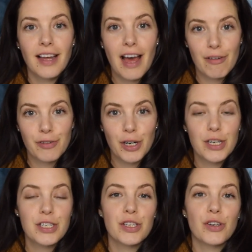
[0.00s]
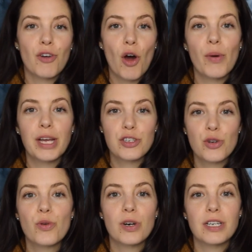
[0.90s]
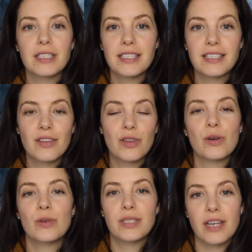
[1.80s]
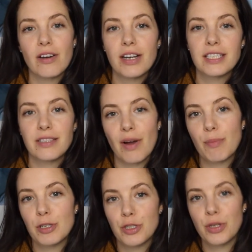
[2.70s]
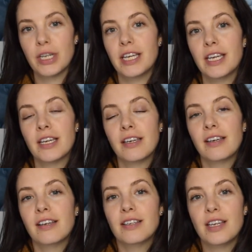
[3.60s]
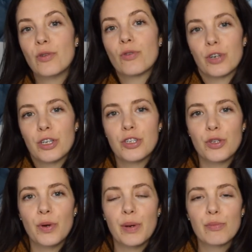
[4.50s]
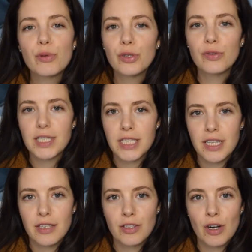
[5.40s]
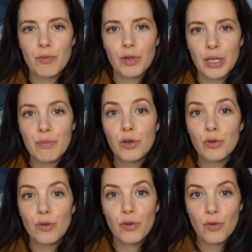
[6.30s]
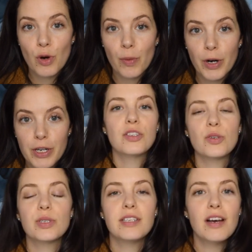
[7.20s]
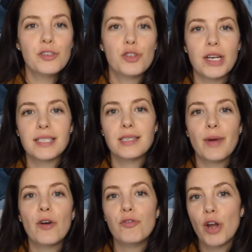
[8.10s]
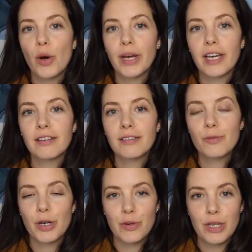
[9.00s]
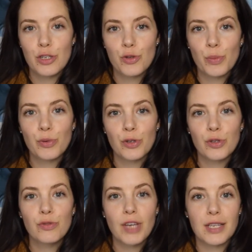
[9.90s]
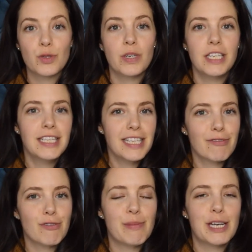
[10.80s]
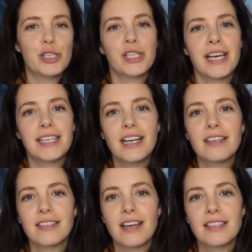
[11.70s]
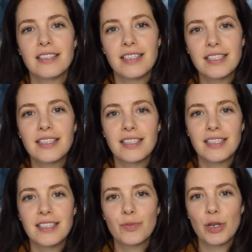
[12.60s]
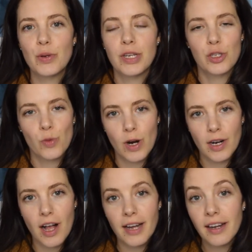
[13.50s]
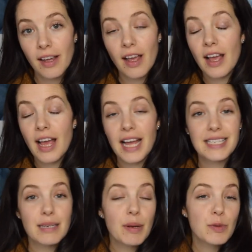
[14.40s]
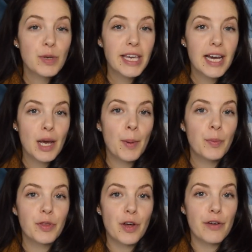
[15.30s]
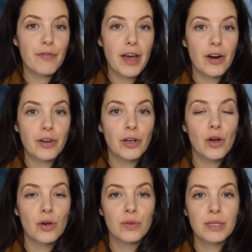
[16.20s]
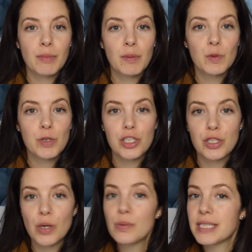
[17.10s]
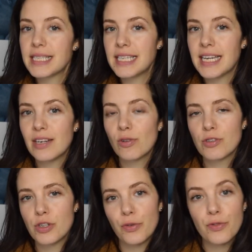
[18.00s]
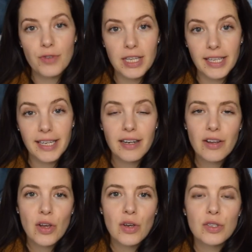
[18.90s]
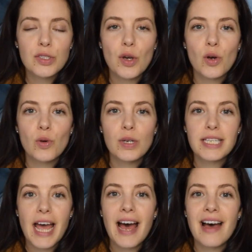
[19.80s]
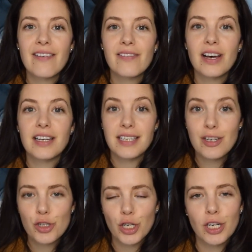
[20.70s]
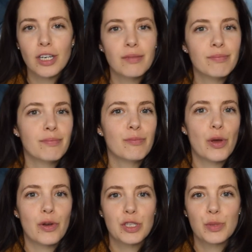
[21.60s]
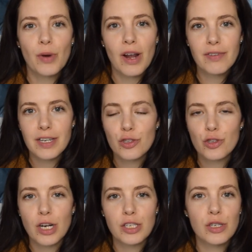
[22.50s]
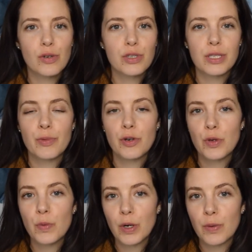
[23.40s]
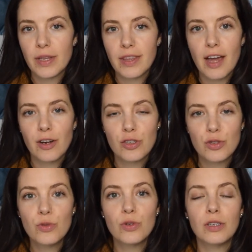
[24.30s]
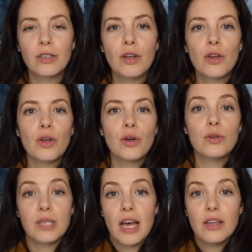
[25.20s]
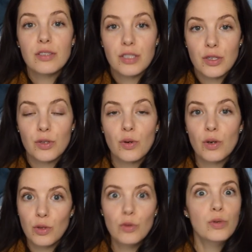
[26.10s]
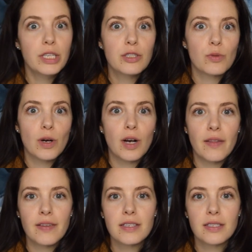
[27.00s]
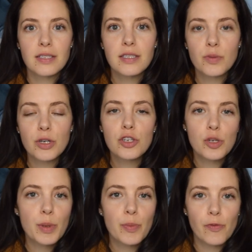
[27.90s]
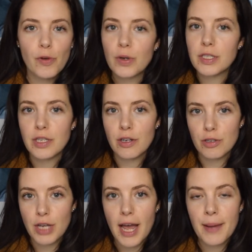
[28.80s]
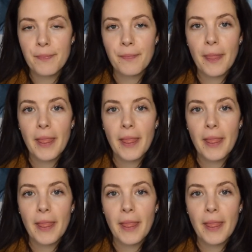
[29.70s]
effort going towards those areas of opportunity in order to improve as a dancer and really move forward. So it's not just about knowing what you need to improve. Yes, we need the information that tells us this is what you need to work on. And sometimes we can't come up with all of that on our own. Sometimes we just don't see it or don't feel it. So to have a teacher, whether it's private instructor or someone who you work with at your school, who tells you, you need to work on this. This is where you should be focusing your time.